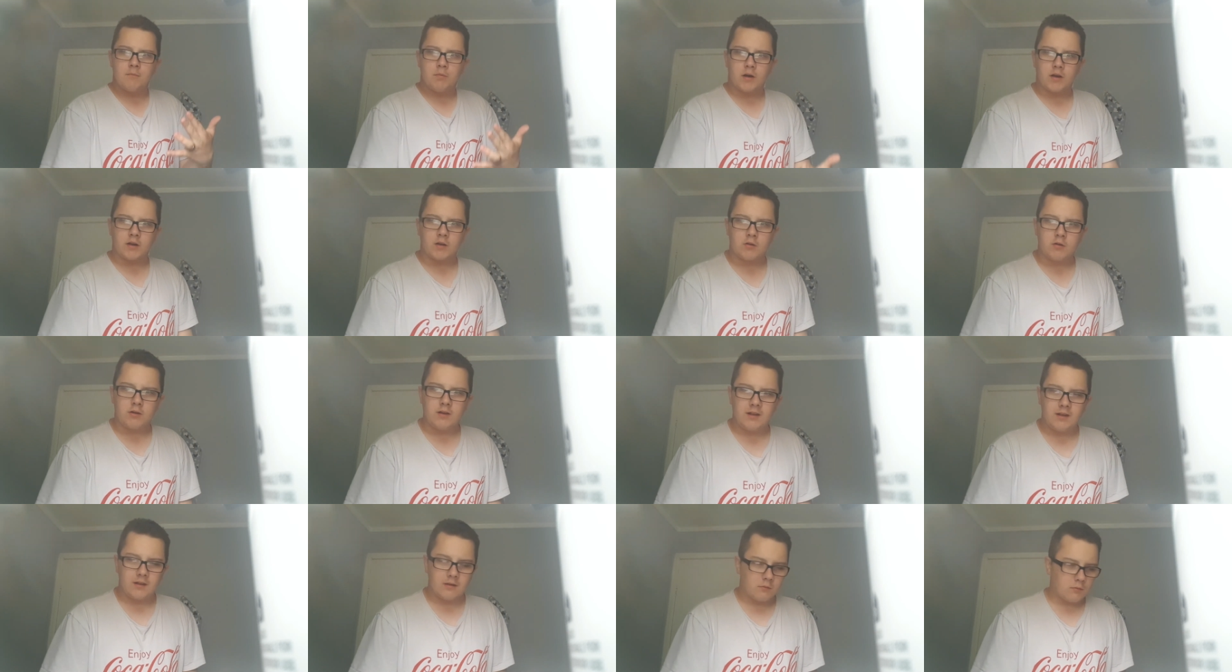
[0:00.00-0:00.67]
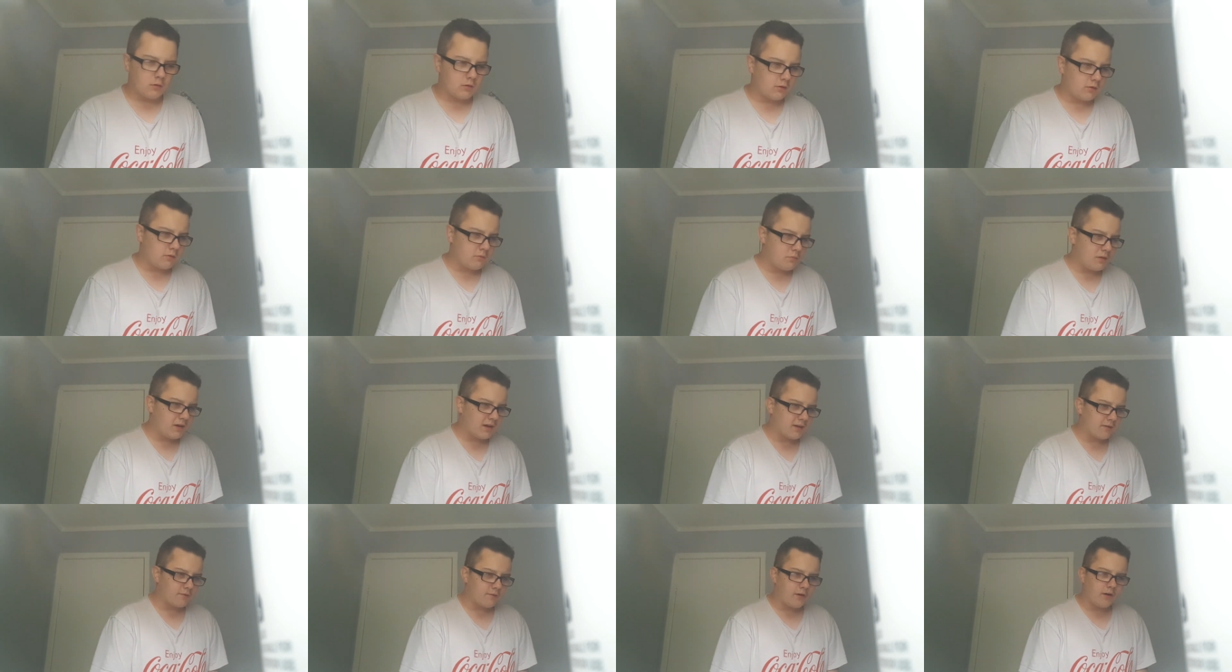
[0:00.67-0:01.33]
but I could either wanted to
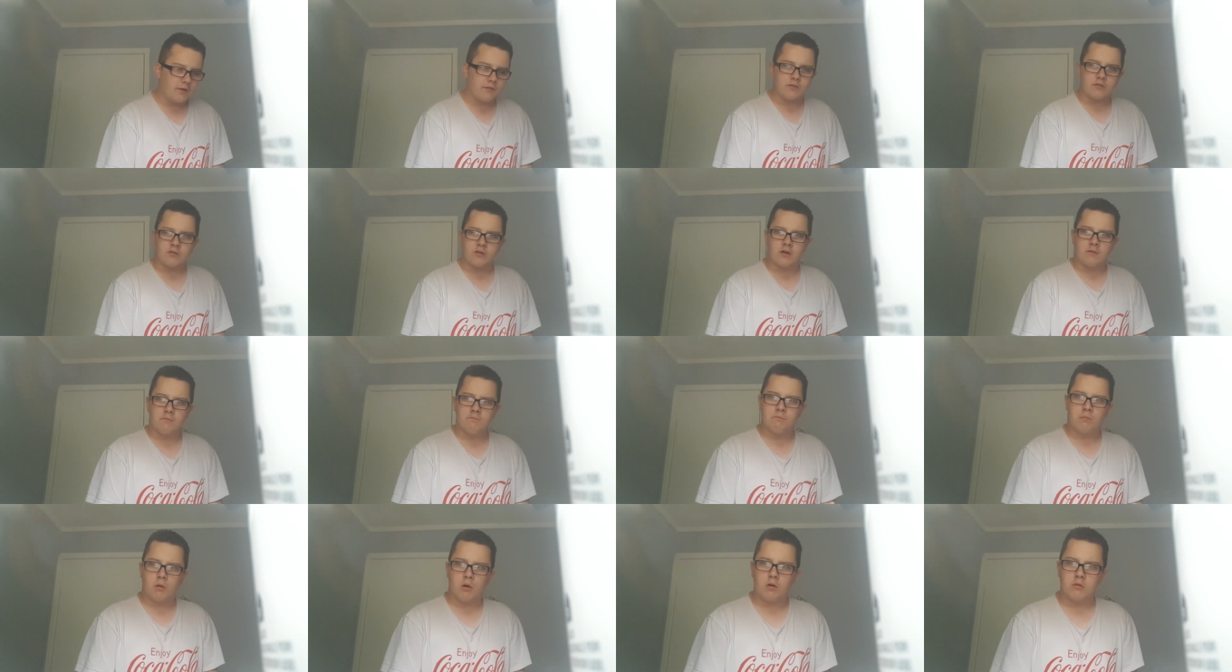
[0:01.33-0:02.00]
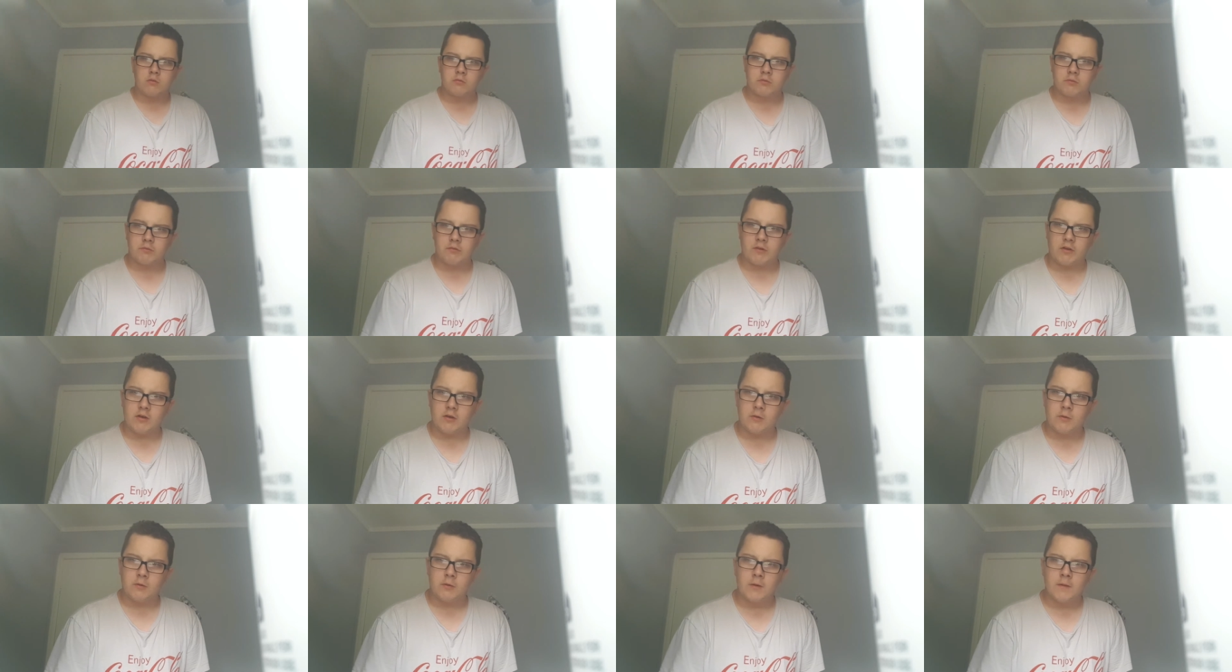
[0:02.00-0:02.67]
make a father-son bond with
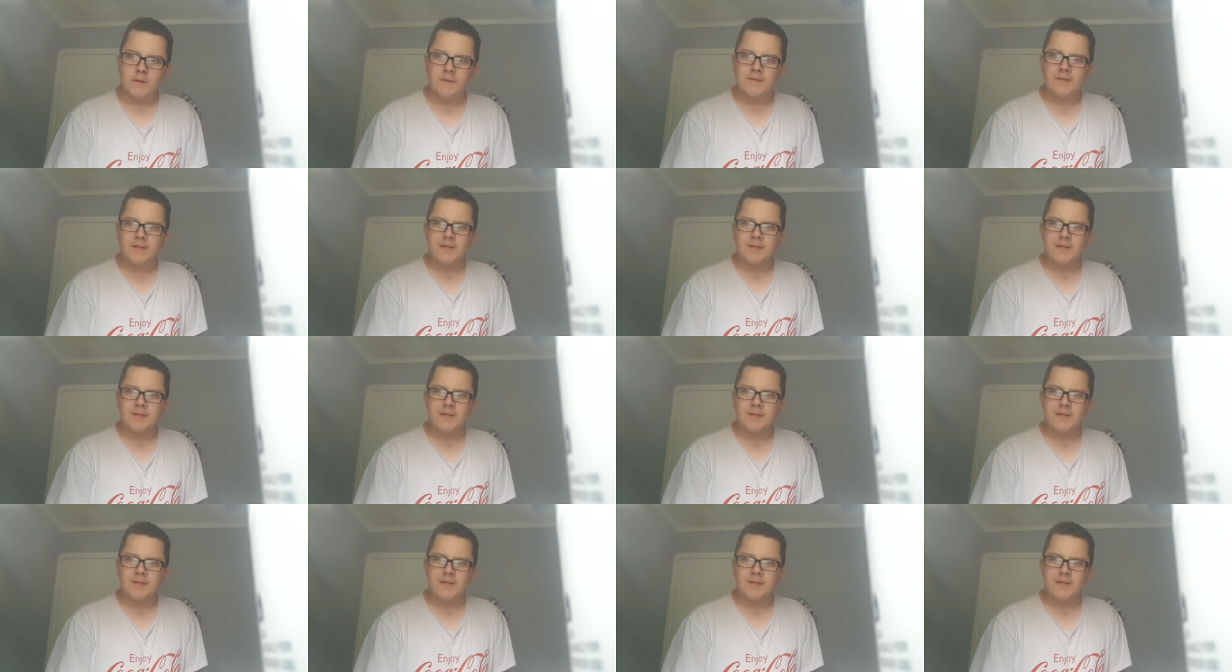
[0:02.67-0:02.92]
you